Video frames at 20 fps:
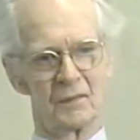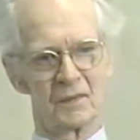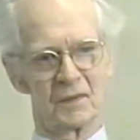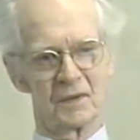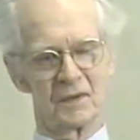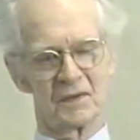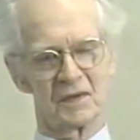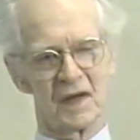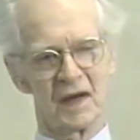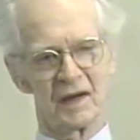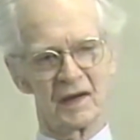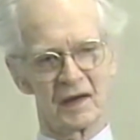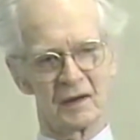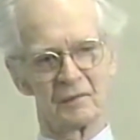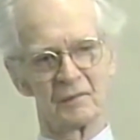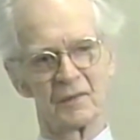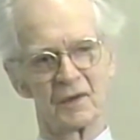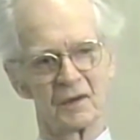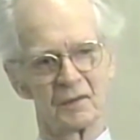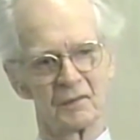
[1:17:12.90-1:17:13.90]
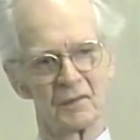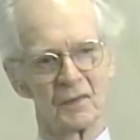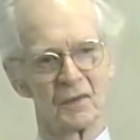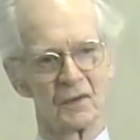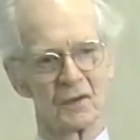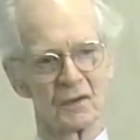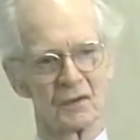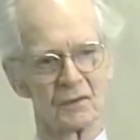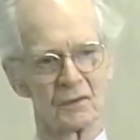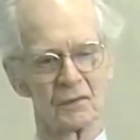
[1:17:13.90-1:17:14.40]
designing
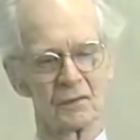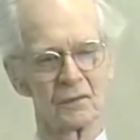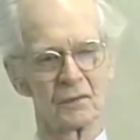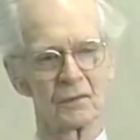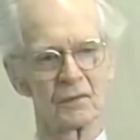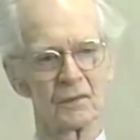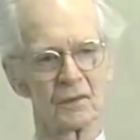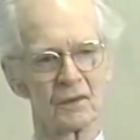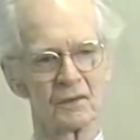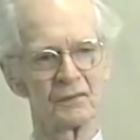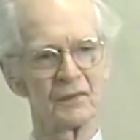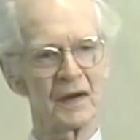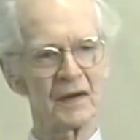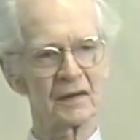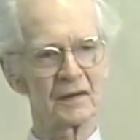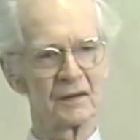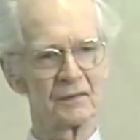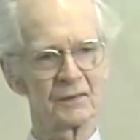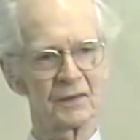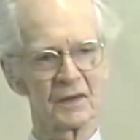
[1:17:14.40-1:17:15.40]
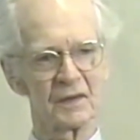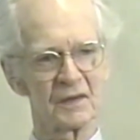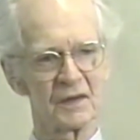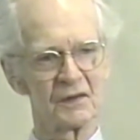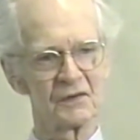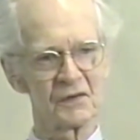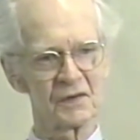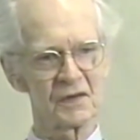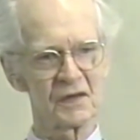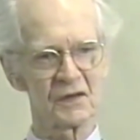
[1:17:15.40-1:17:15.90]
more effective
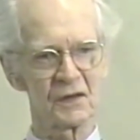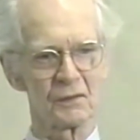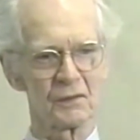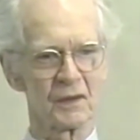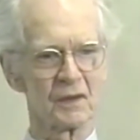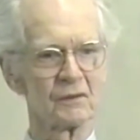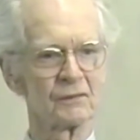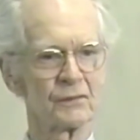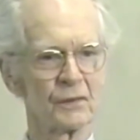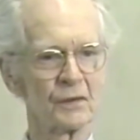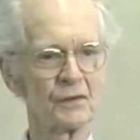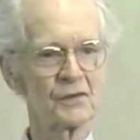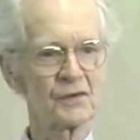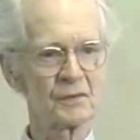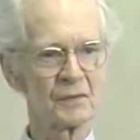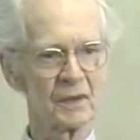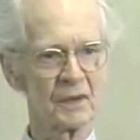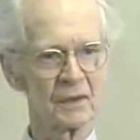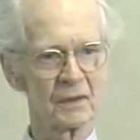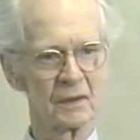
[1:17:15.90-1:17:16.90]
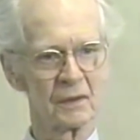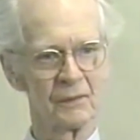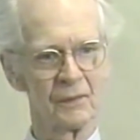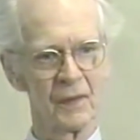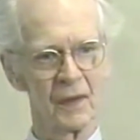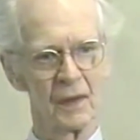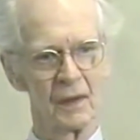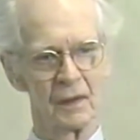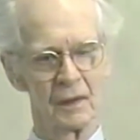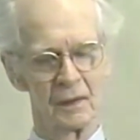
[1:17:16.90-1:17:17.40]
contingencies of reinforcement.
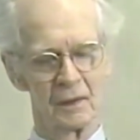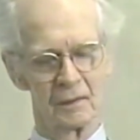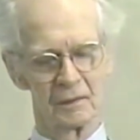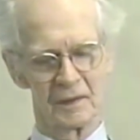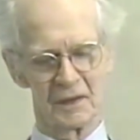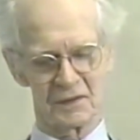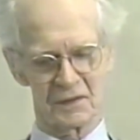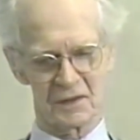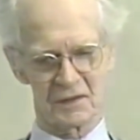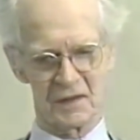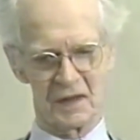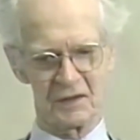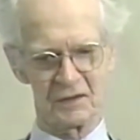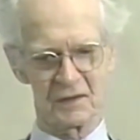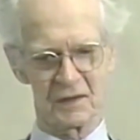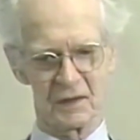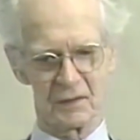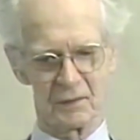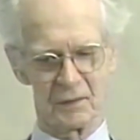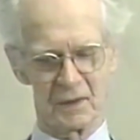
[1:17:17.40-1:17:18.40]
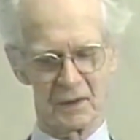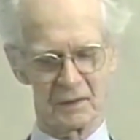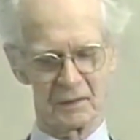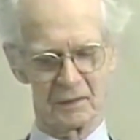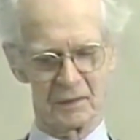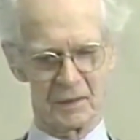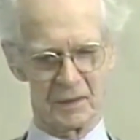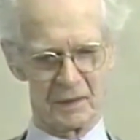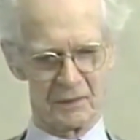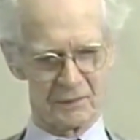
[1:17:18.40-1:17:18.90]
That's essentially what
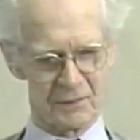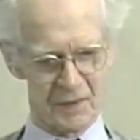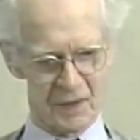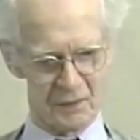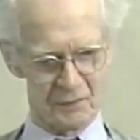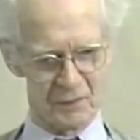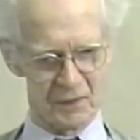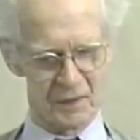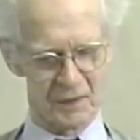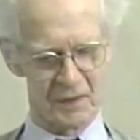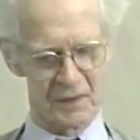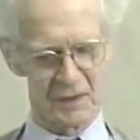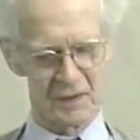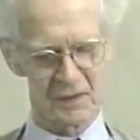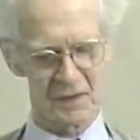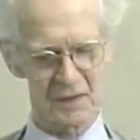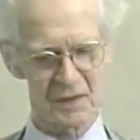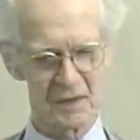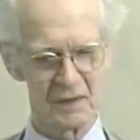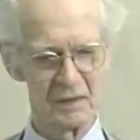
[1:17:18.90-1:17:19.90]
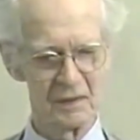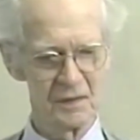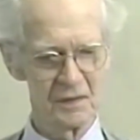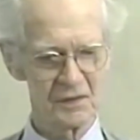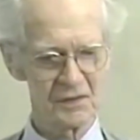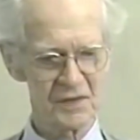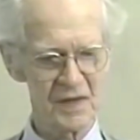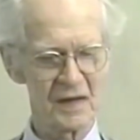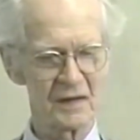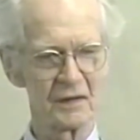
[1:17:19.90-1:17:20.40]
I've done with these
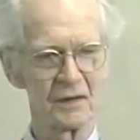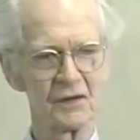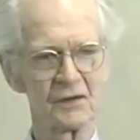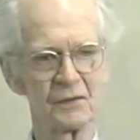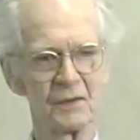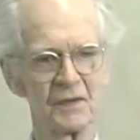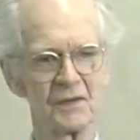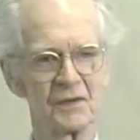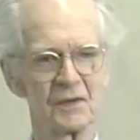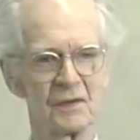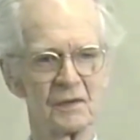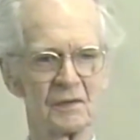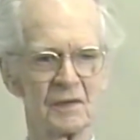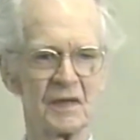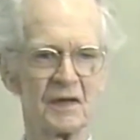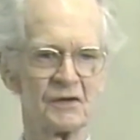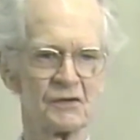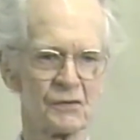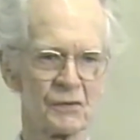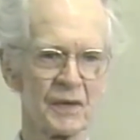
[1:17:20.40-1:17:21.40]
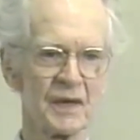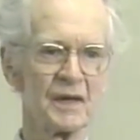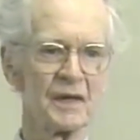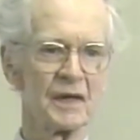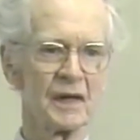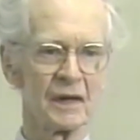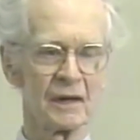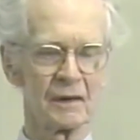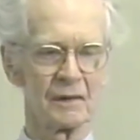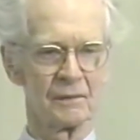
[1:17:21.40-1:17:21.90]
centers which teach
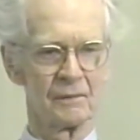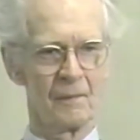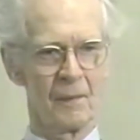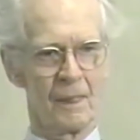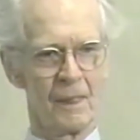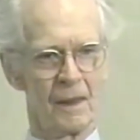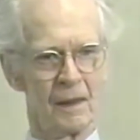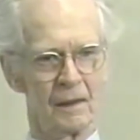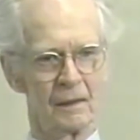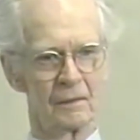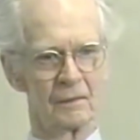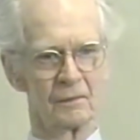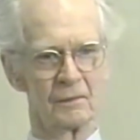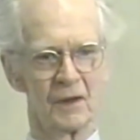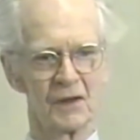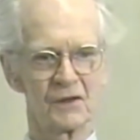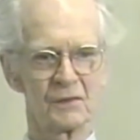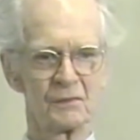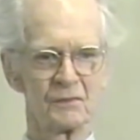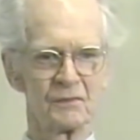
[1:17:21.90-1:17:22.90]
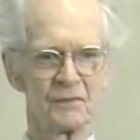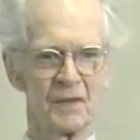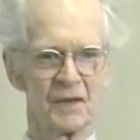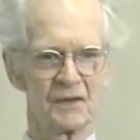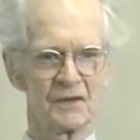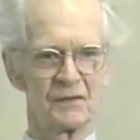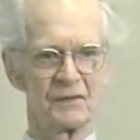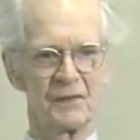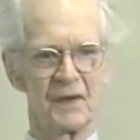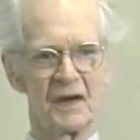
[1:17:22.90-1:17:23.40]
reading much,
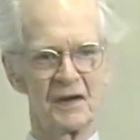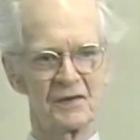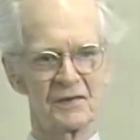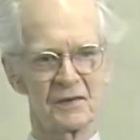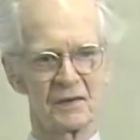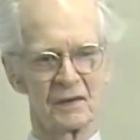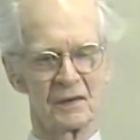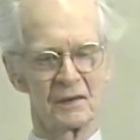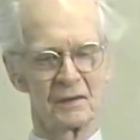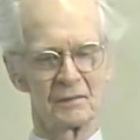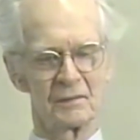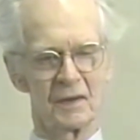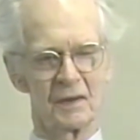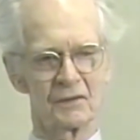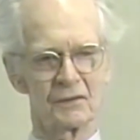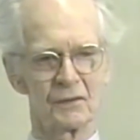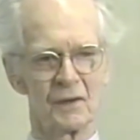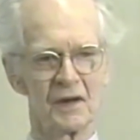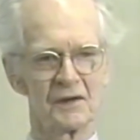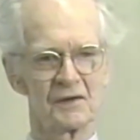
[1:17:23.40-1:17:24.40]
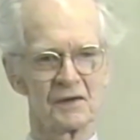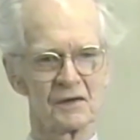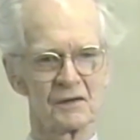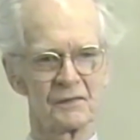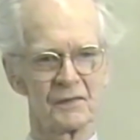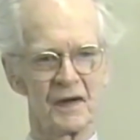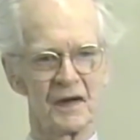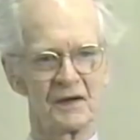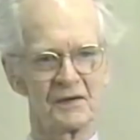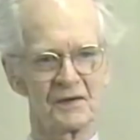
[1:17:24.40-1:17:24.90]
much faster, about twice as
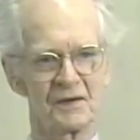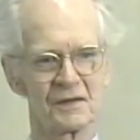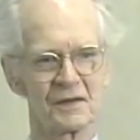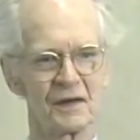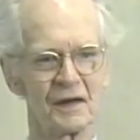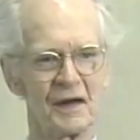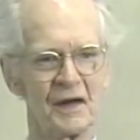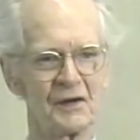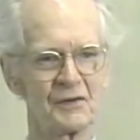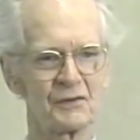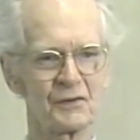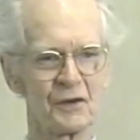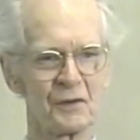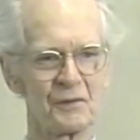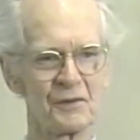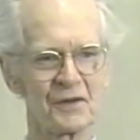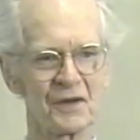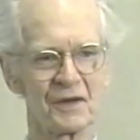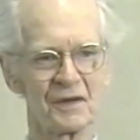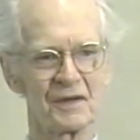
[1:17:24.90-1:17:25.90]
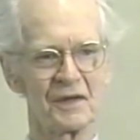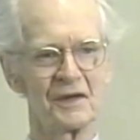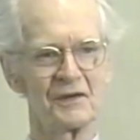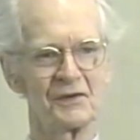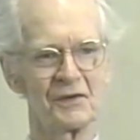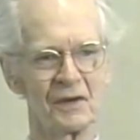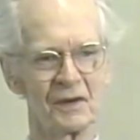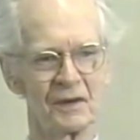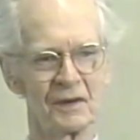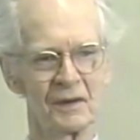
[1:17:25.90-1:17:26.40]
fast as classrooms can
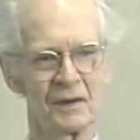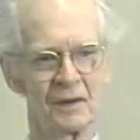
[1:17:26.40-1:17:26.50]
teach it.